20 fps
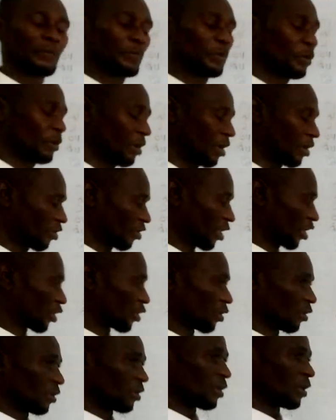
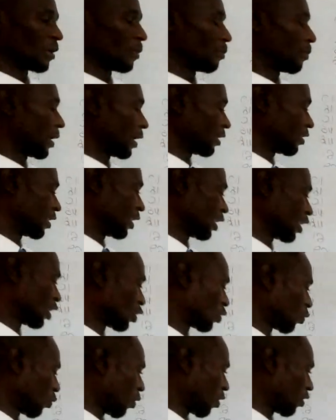pronunciation. But
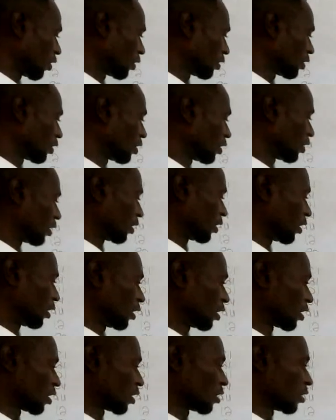this one
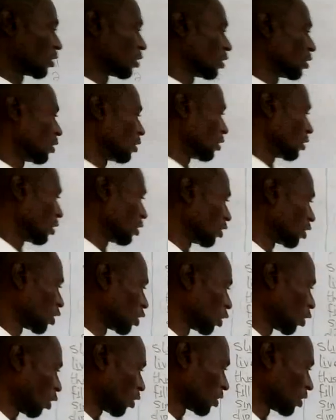is
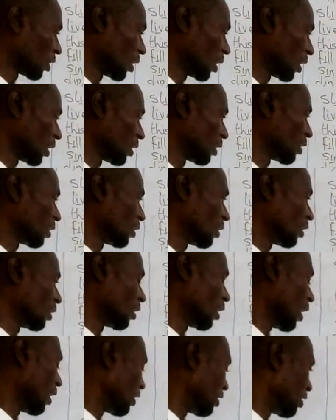shorter.
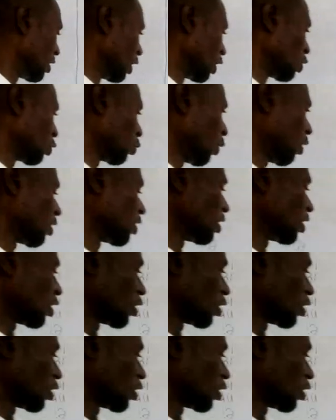This one is